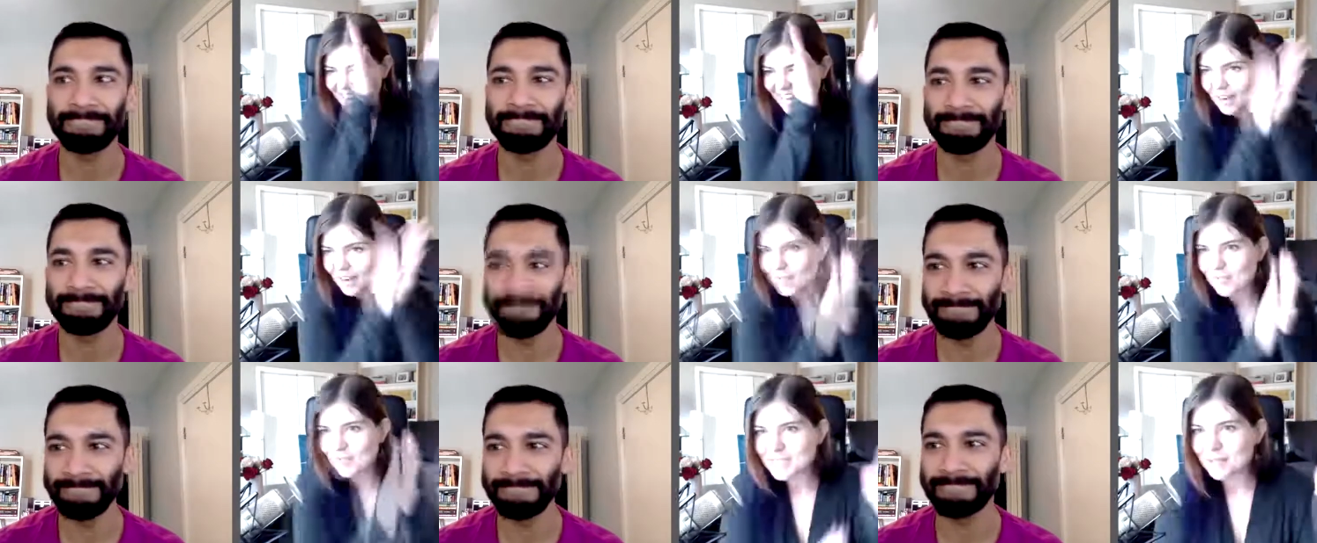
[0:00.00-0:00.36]

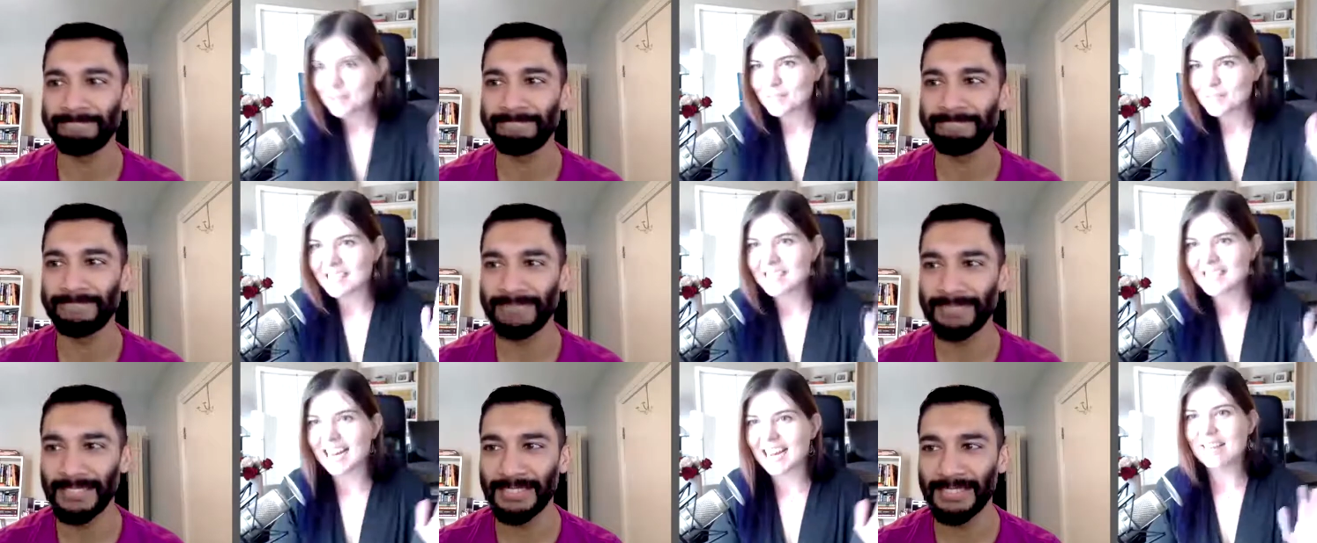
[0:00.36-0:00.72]
Speaker 1: I
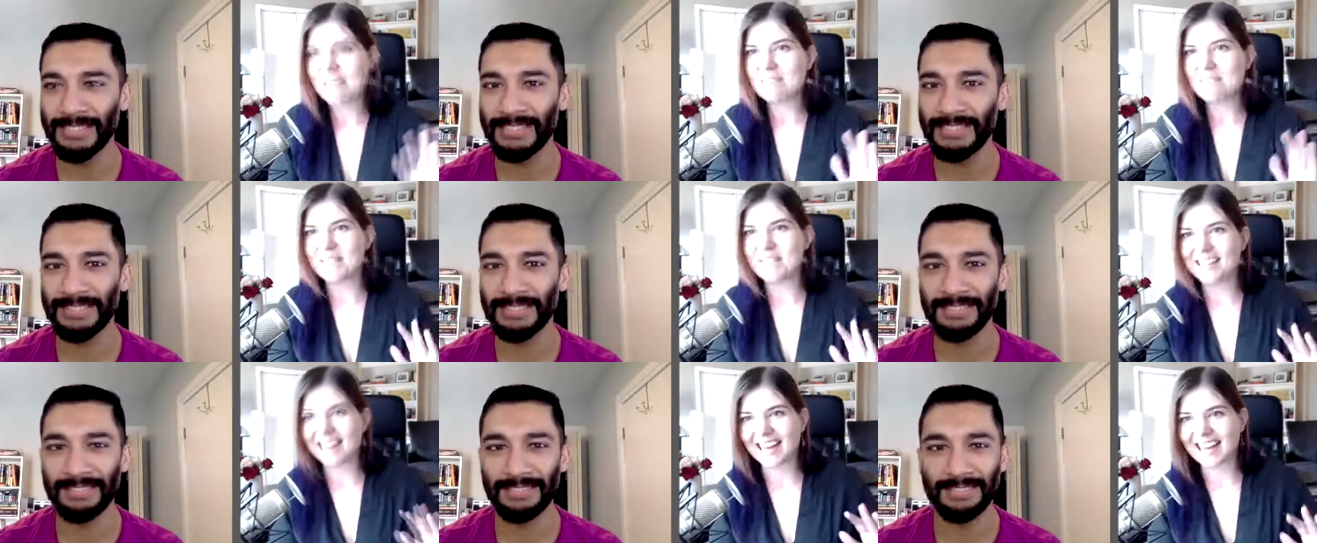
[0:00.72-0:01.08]
wish I was
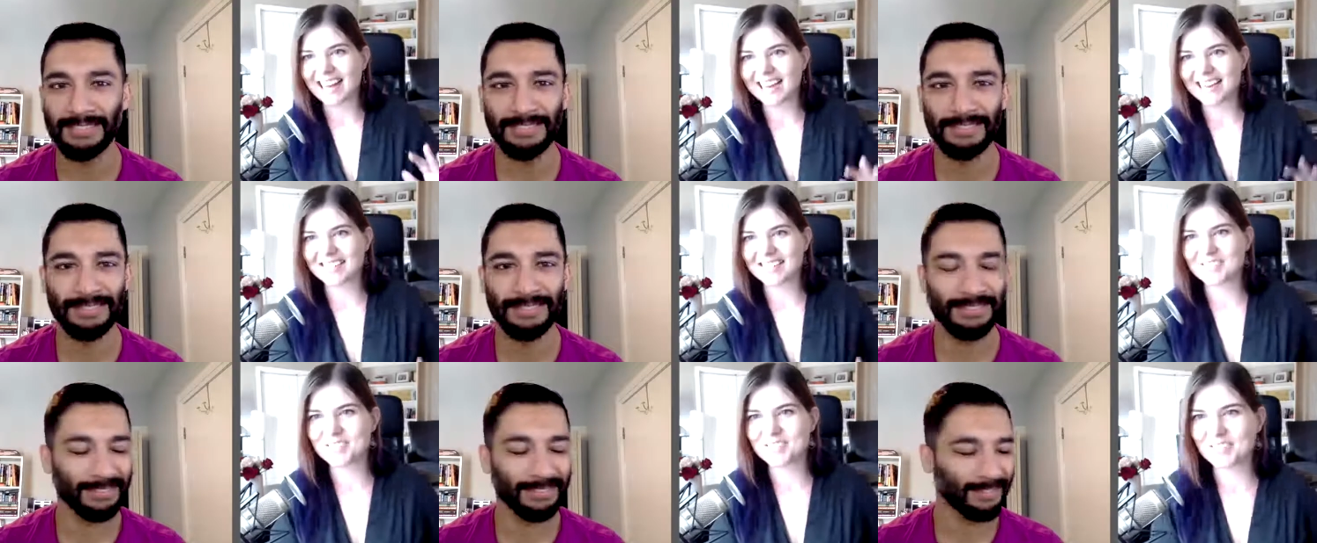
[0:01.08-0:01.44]
timing
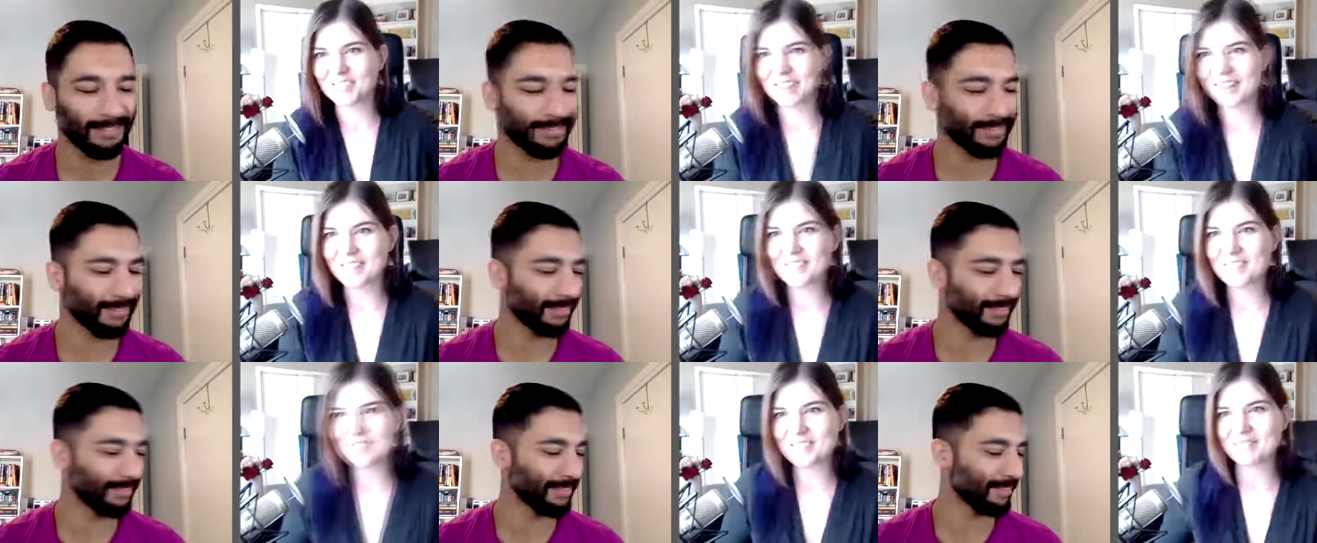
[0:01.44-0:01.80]
that
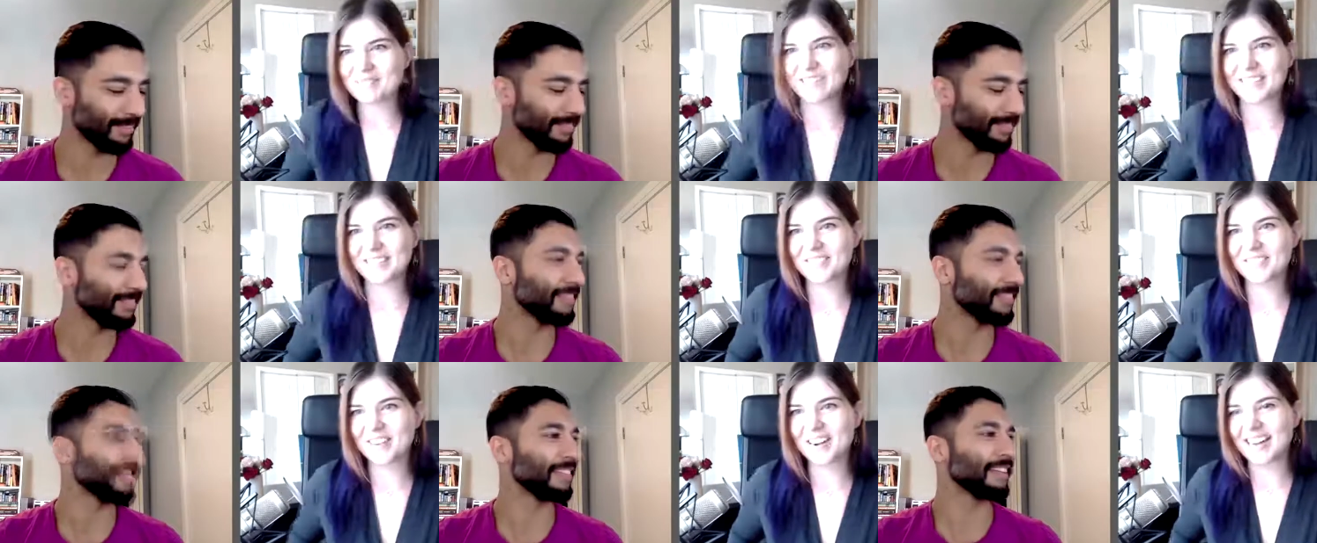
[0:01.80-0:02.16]
intro. That would
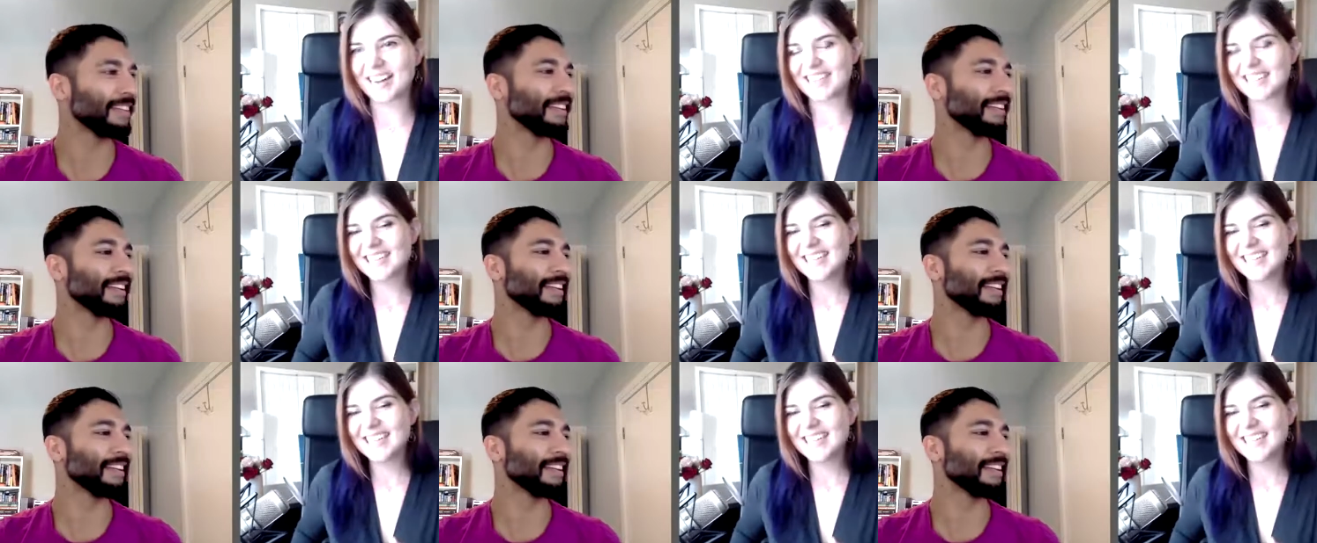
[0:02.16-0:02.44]
have been great.